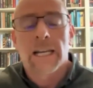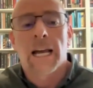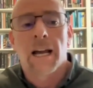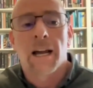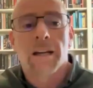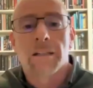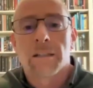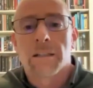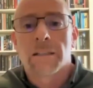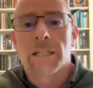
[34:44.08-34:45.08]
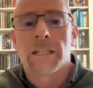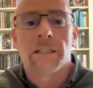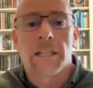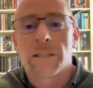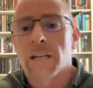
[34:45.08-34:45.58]
Uh, he,
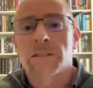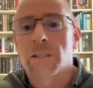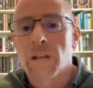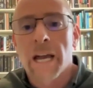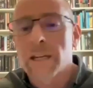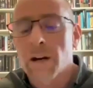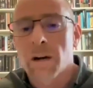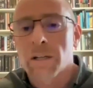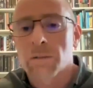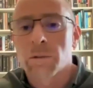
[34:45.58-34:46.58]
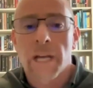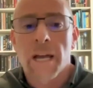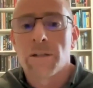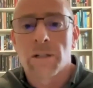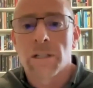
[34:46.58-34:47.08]
he touched the lion carcass. Well, yeah,
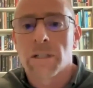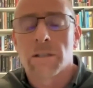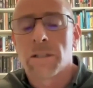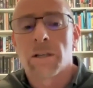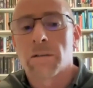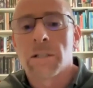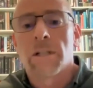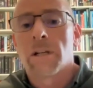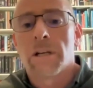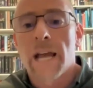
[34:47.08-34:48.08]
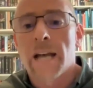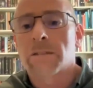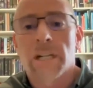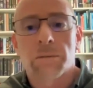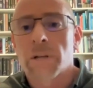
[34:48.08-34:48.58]
you can, you know,
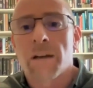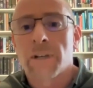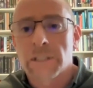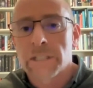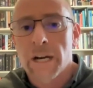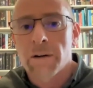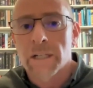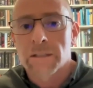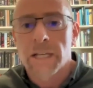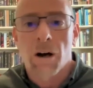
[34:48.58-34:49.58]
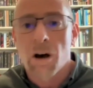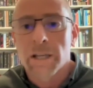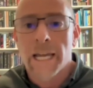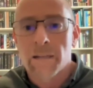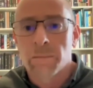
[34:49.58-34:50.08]
Nazarites were not vegetarians. They all
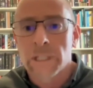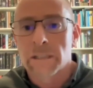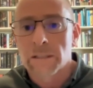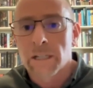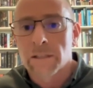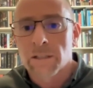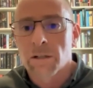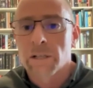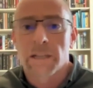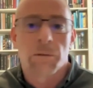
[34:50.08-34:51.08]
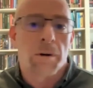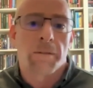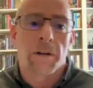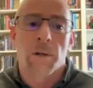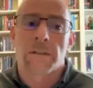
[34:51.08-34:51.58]
ate meat. And so, and they weren't,
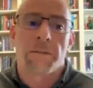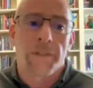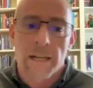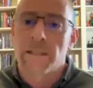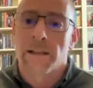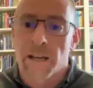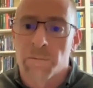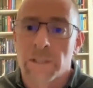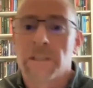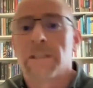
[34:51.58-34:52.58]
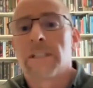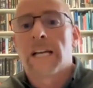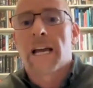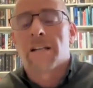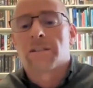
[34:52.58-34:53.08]
it wasn't fed to them.
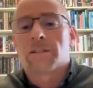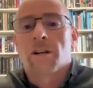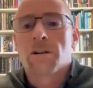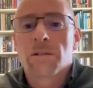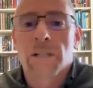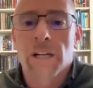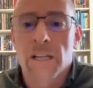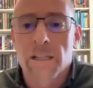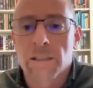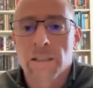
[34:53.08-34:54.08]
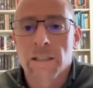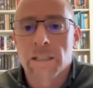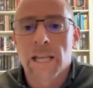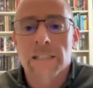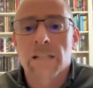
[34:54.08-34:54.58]
And so uh, th-
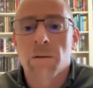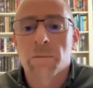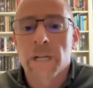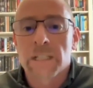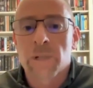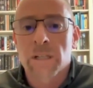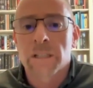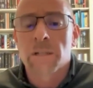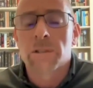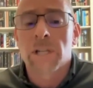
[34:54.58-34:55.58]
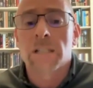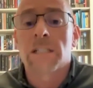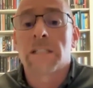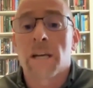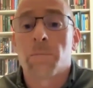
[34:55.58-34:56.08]
that's not what made them unclean. It was
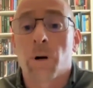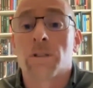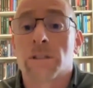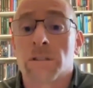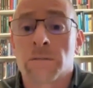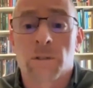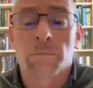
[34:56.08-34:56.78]
touching a dead person.